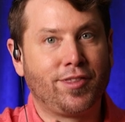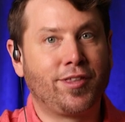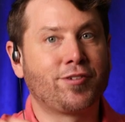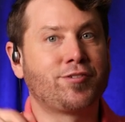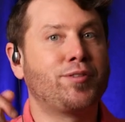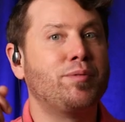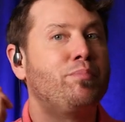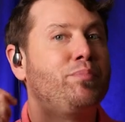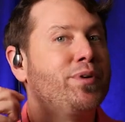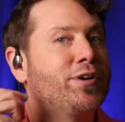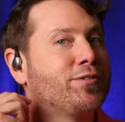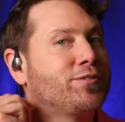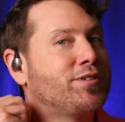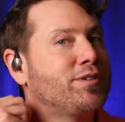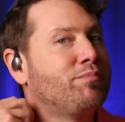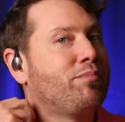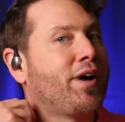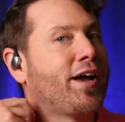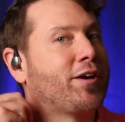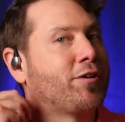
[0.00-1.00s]
there's the
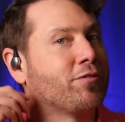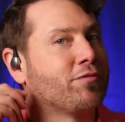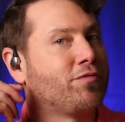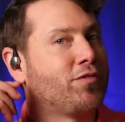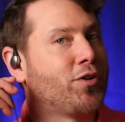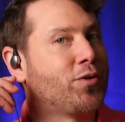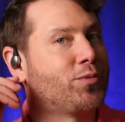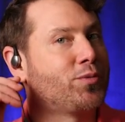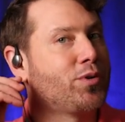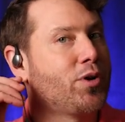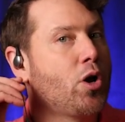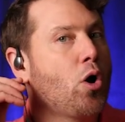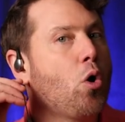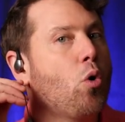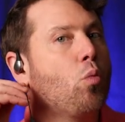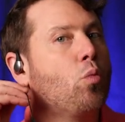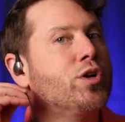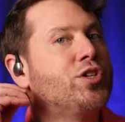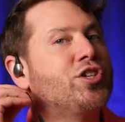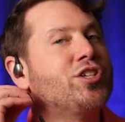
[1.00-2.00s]
built-in microphone,
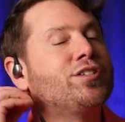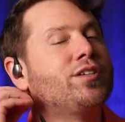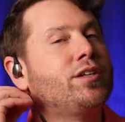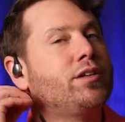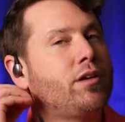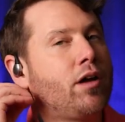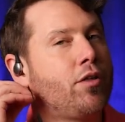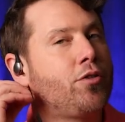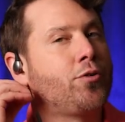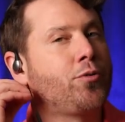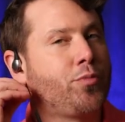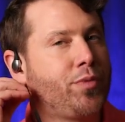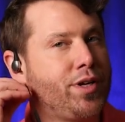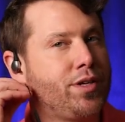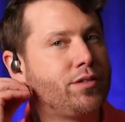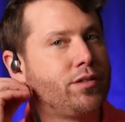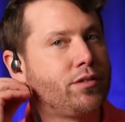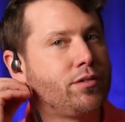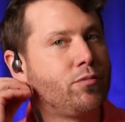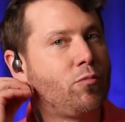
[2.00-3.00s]
which is another
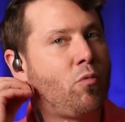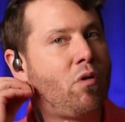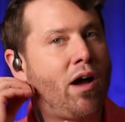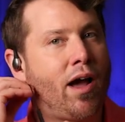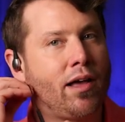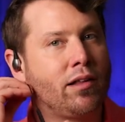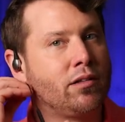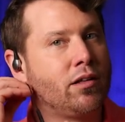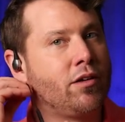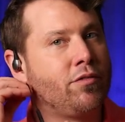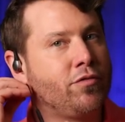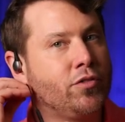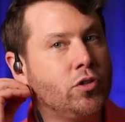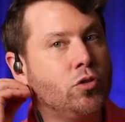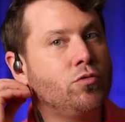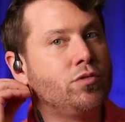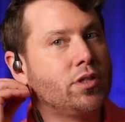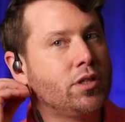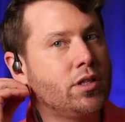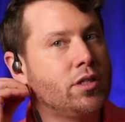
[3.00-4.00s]
reason why I love
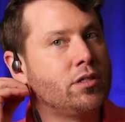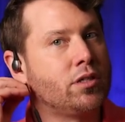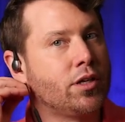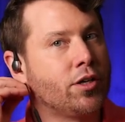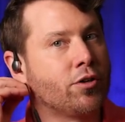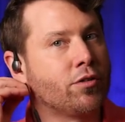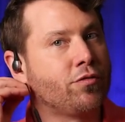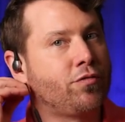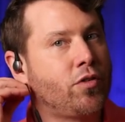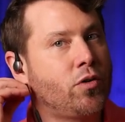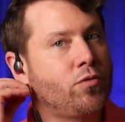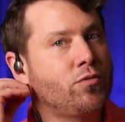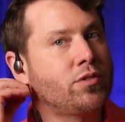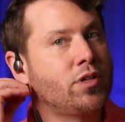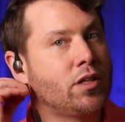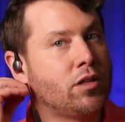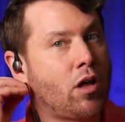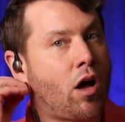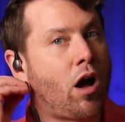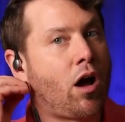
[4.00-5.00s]
using these earphones
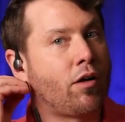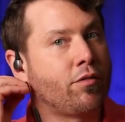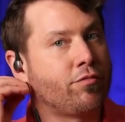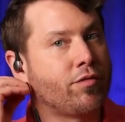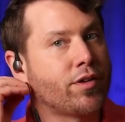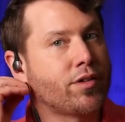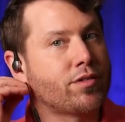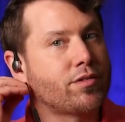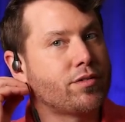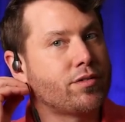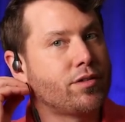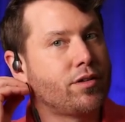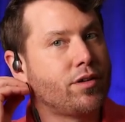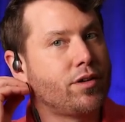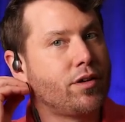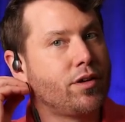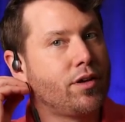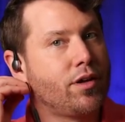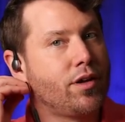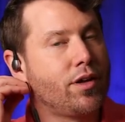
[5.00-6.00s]
in the office.
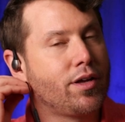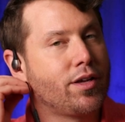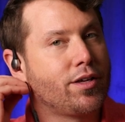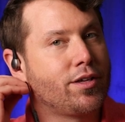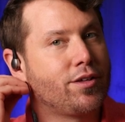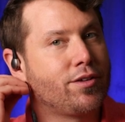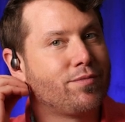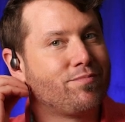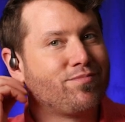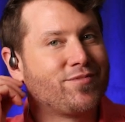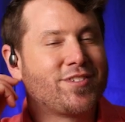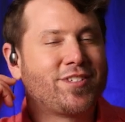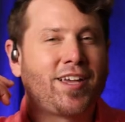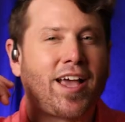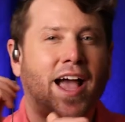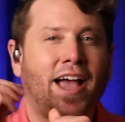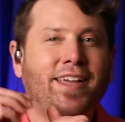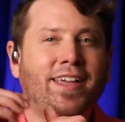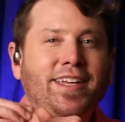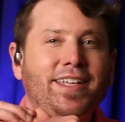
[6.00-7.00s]
See,
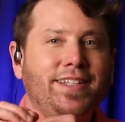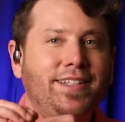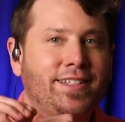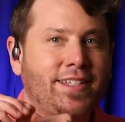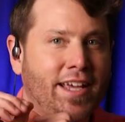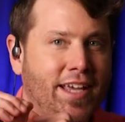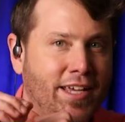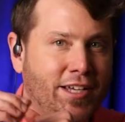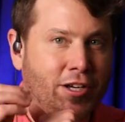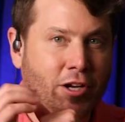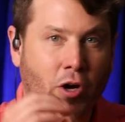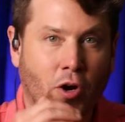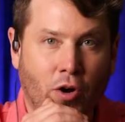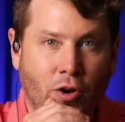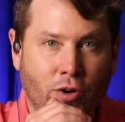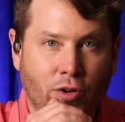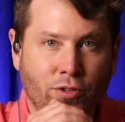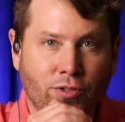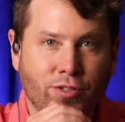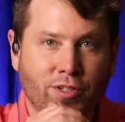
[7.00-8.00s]
I can take
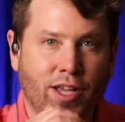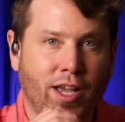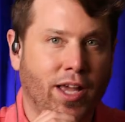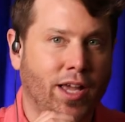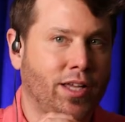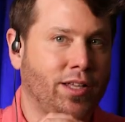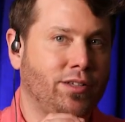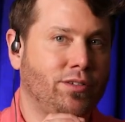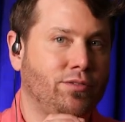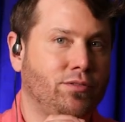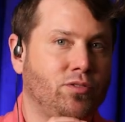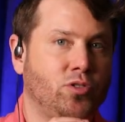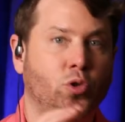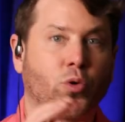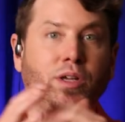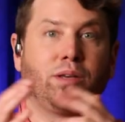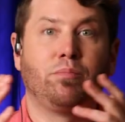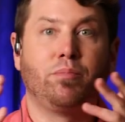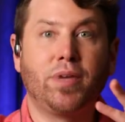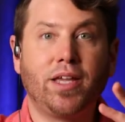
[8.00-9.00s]
calls and
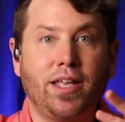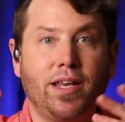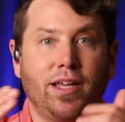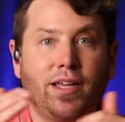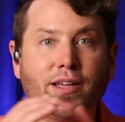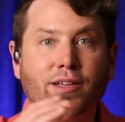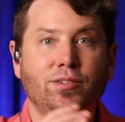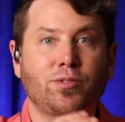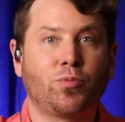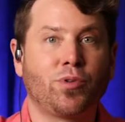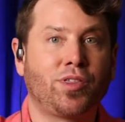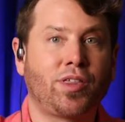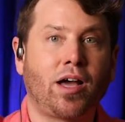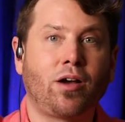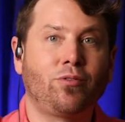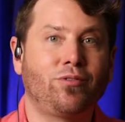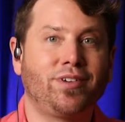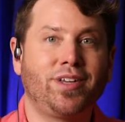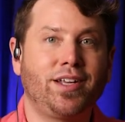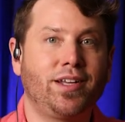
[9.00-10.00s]
join meetings
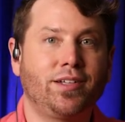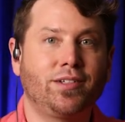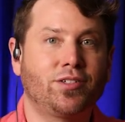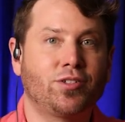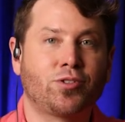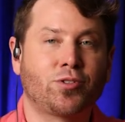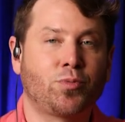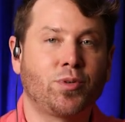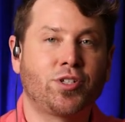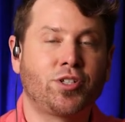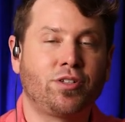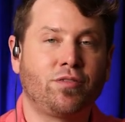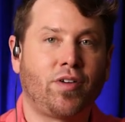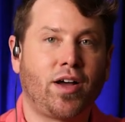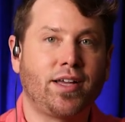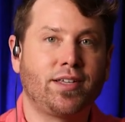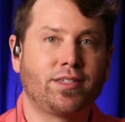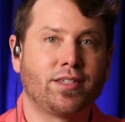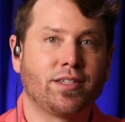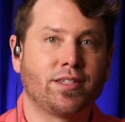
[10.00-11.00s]
without needing to switch
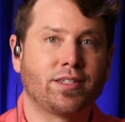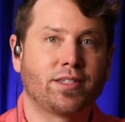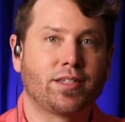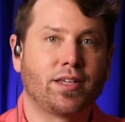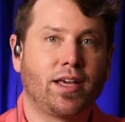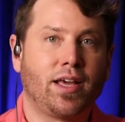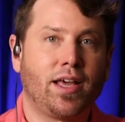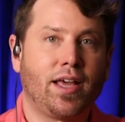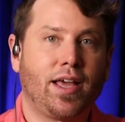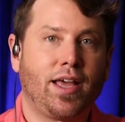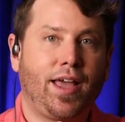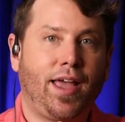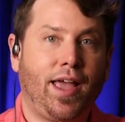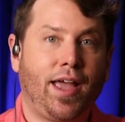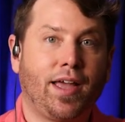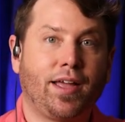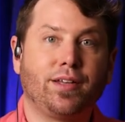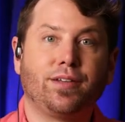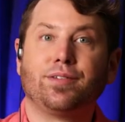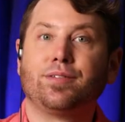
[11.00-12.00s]
devices.
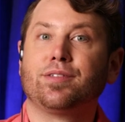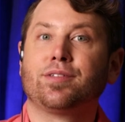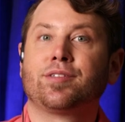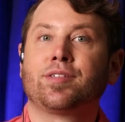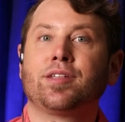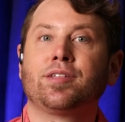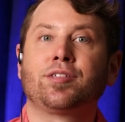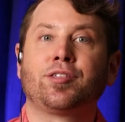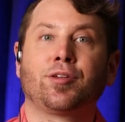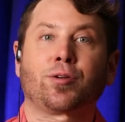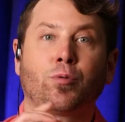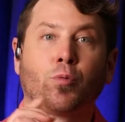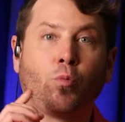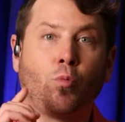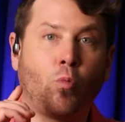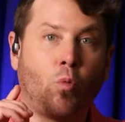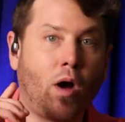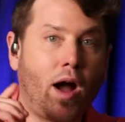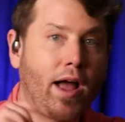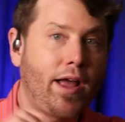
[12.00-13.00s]
And since they're
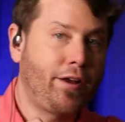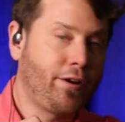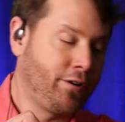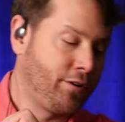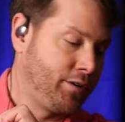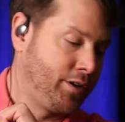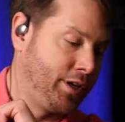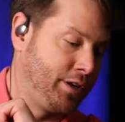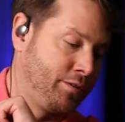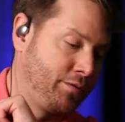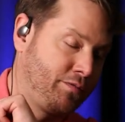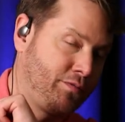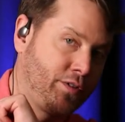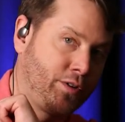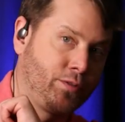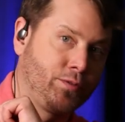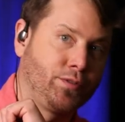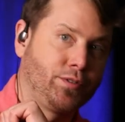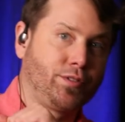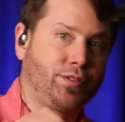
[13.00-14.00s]
wired
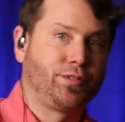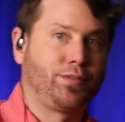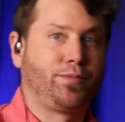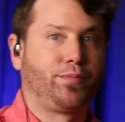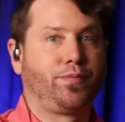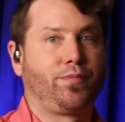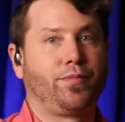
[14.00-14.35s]
earphones,